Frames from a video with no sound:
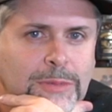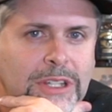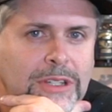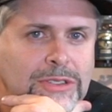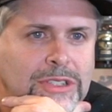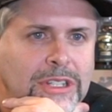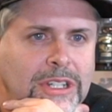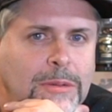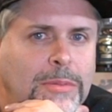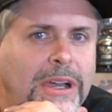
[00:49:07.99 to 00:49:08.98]
He used it
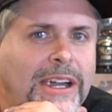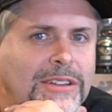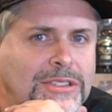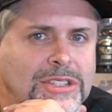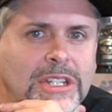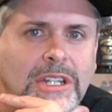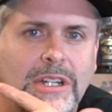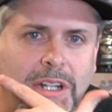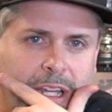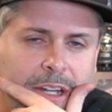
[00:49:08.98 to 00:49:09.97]
in Empire of the
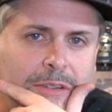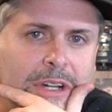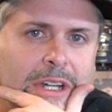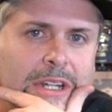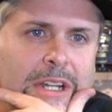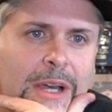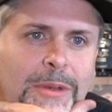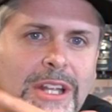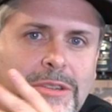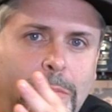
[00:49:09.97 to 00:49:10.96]
Sun later on. I
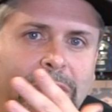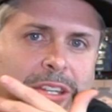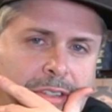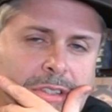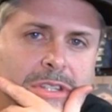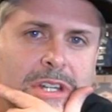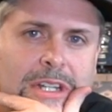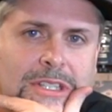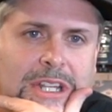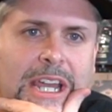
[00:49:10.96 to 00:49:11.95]
mean, it's the basis. It's not
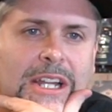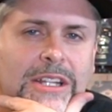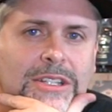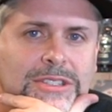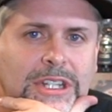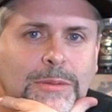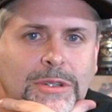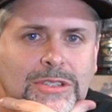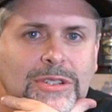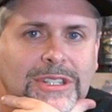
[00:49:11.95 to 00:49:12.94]
exactly the same,
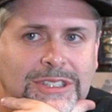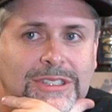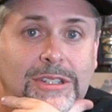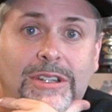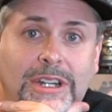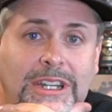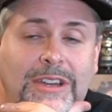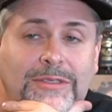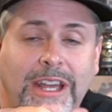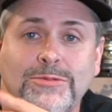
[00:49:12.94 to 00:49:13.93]
but you can definitely.